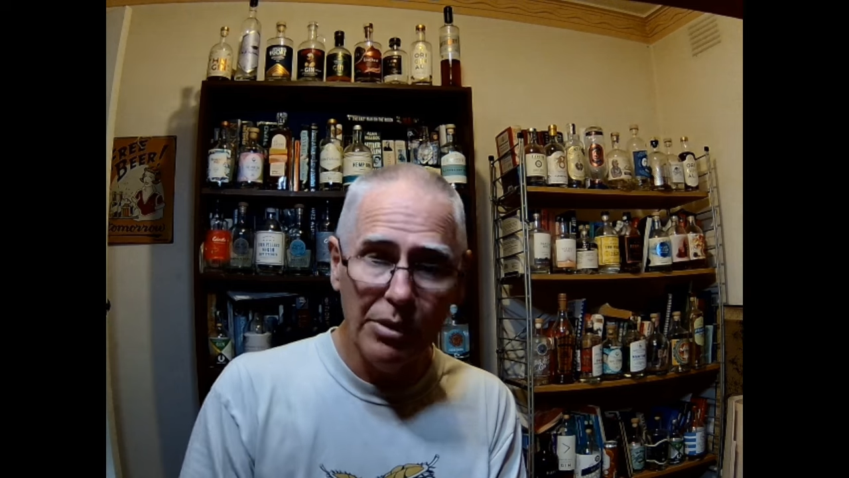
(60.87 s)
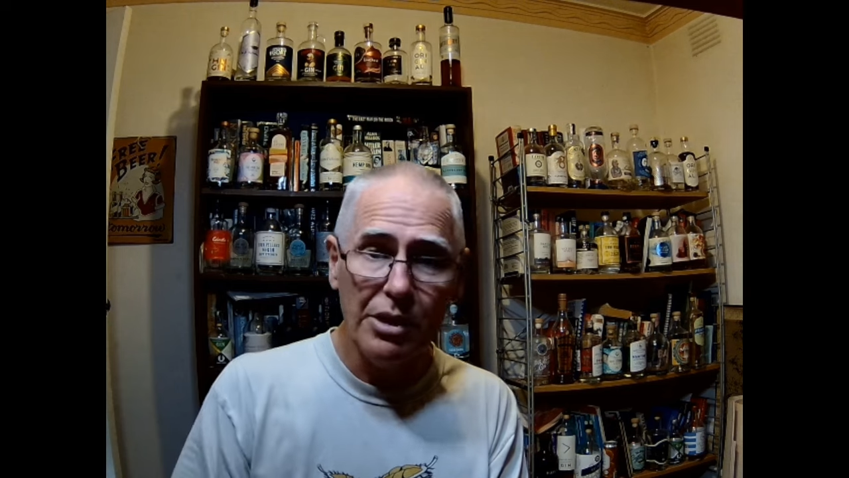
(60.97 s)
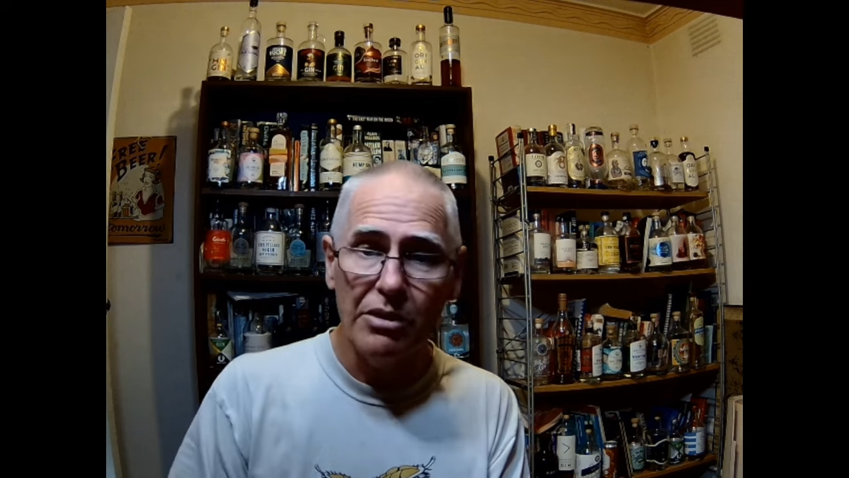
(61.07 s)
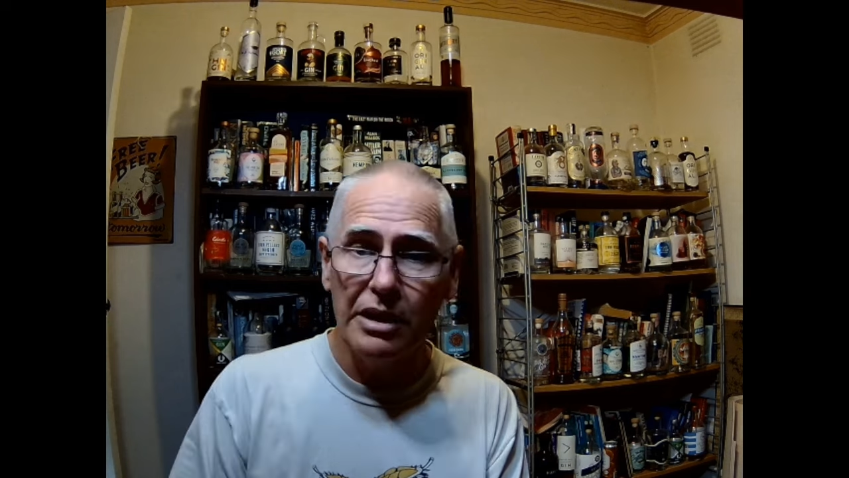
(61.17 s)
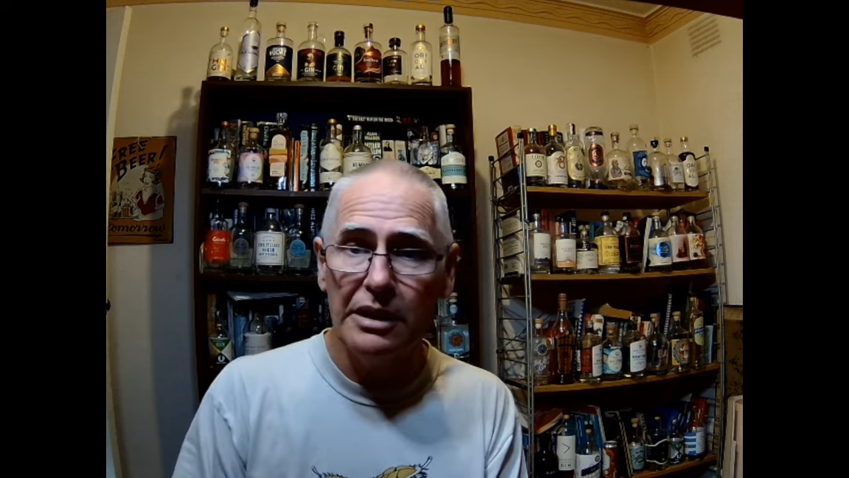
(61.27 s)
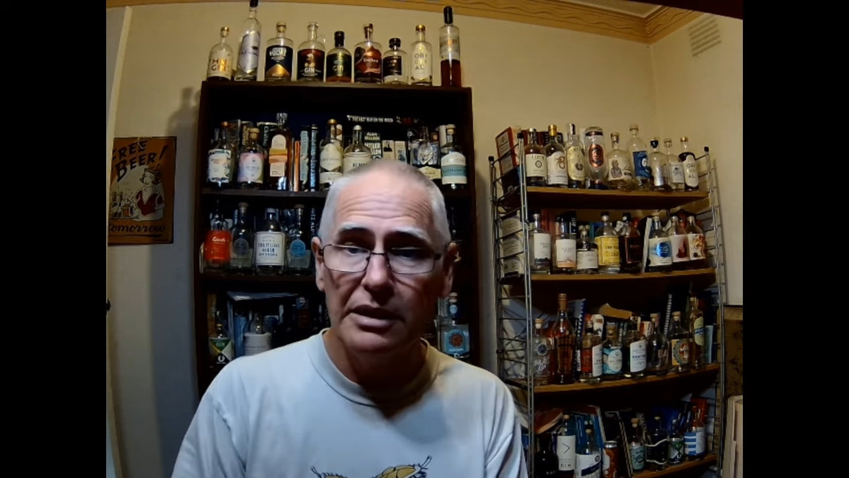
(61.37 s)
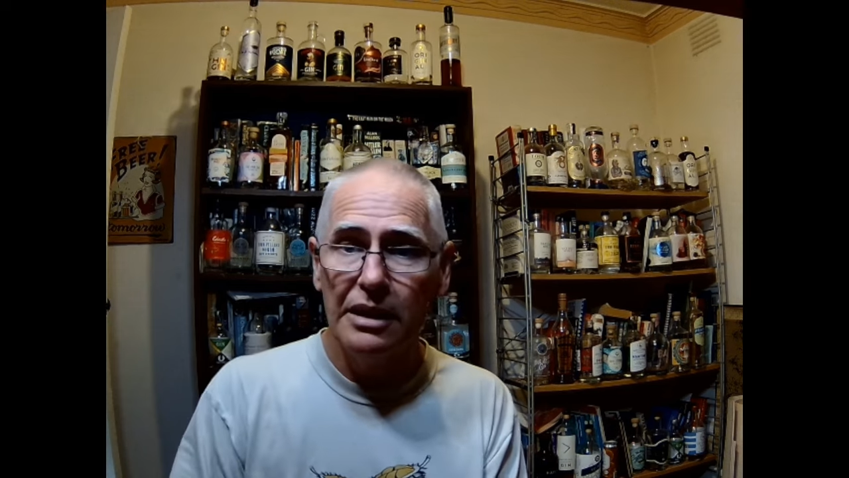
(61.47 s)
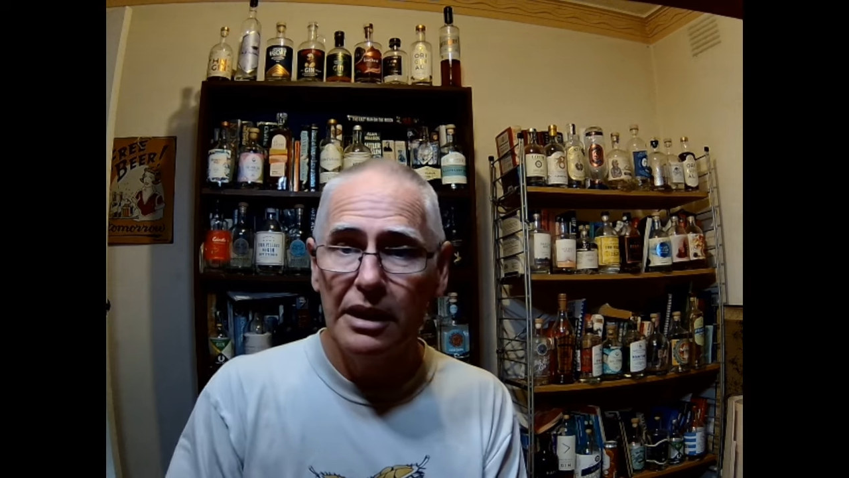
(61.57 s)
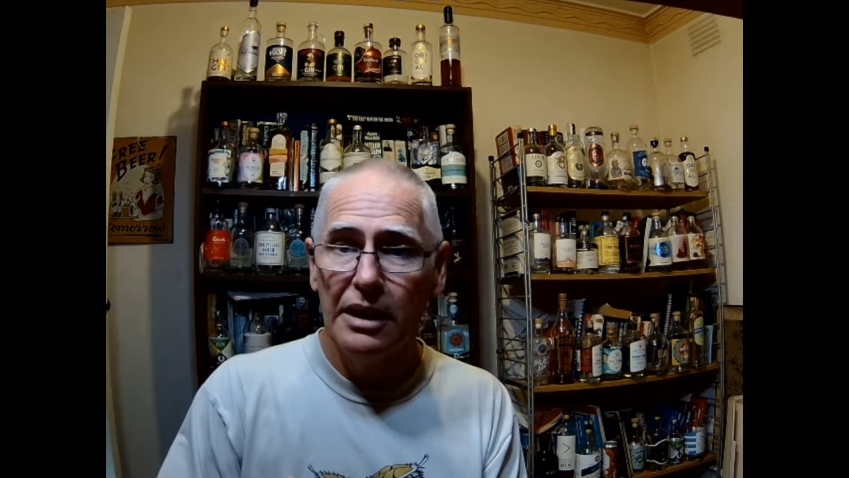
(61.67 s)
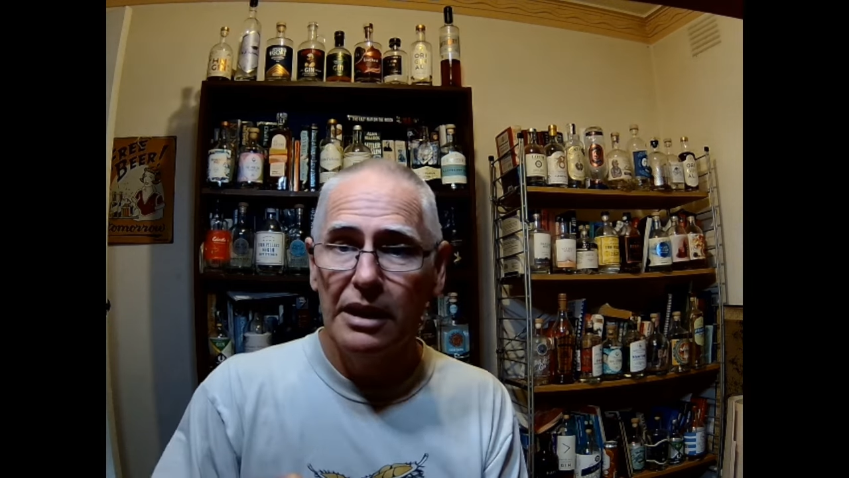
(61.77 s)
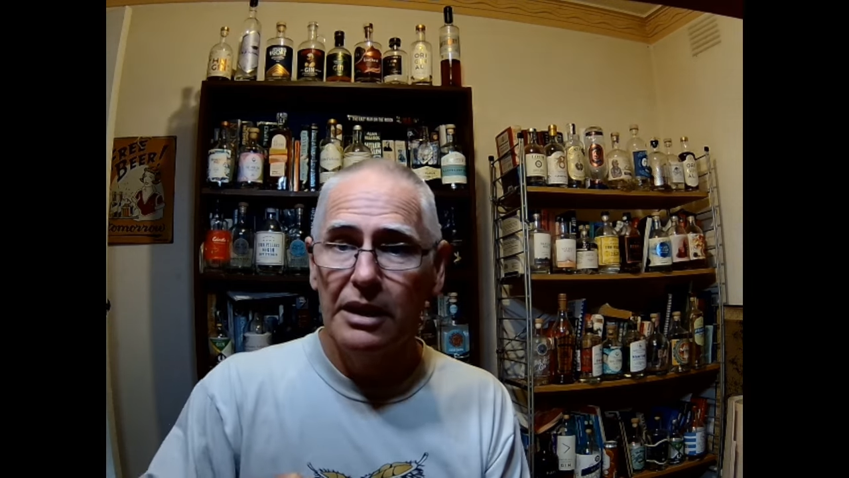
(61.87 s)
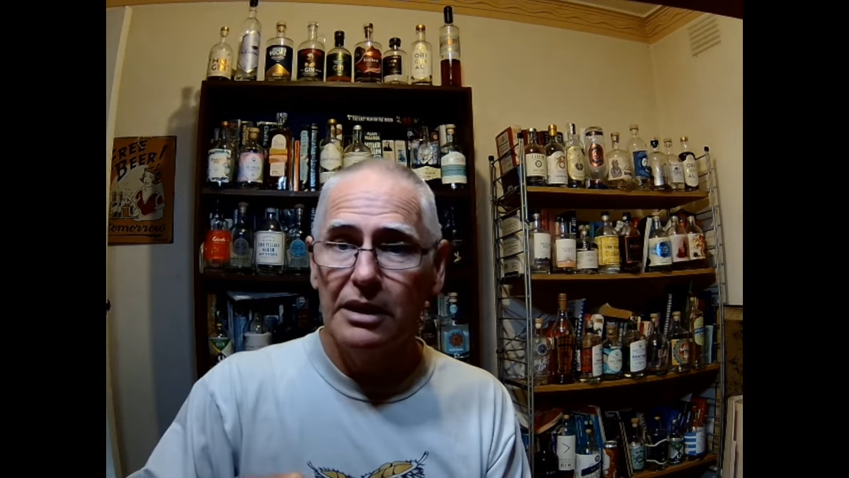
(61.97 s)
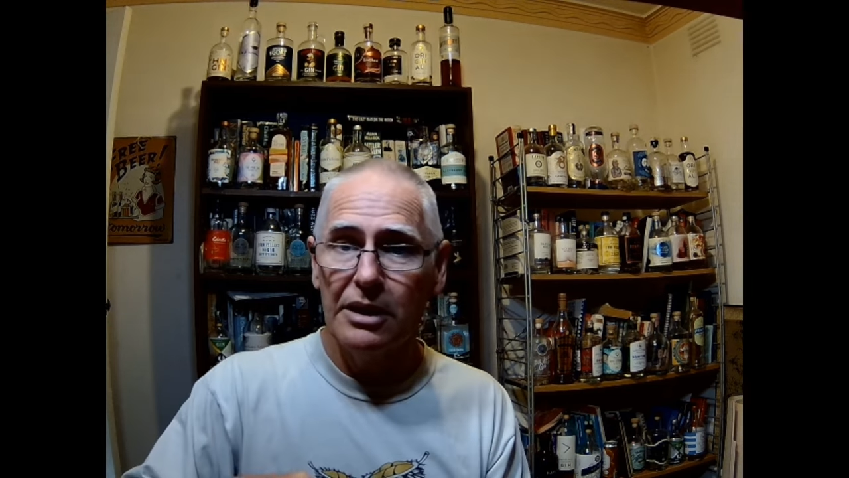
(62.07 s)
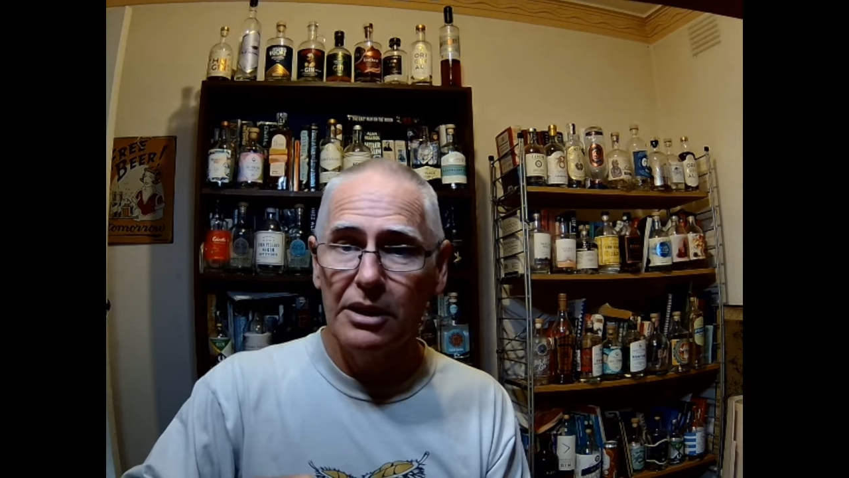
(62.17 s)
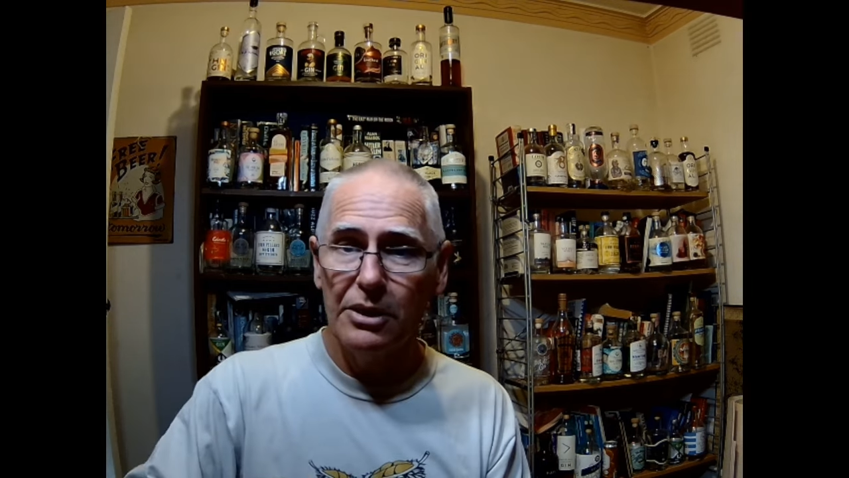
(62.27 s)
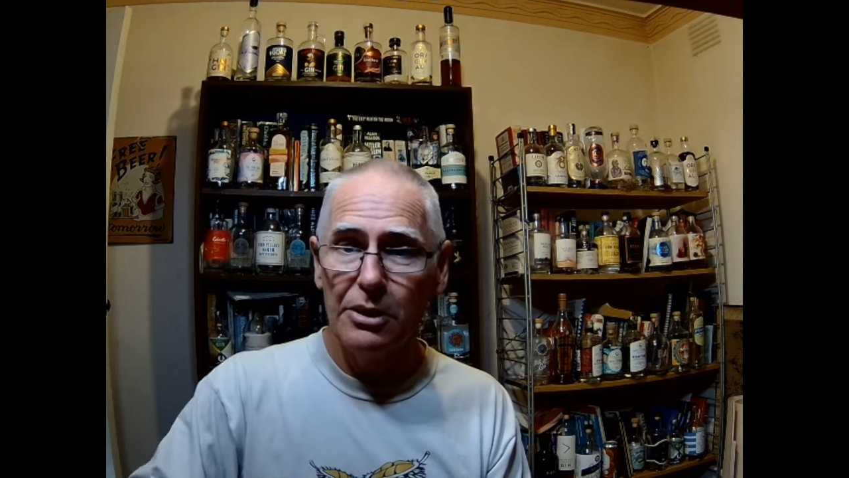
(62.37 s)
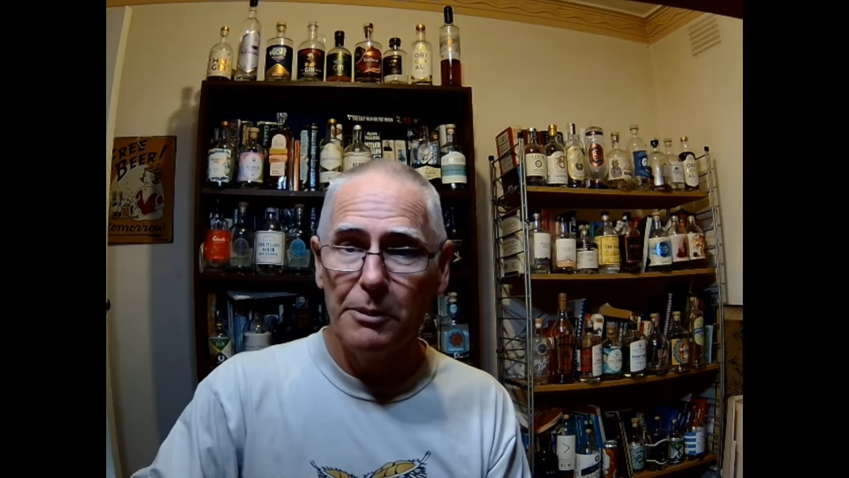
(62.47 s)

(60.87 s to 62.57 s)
one of these, so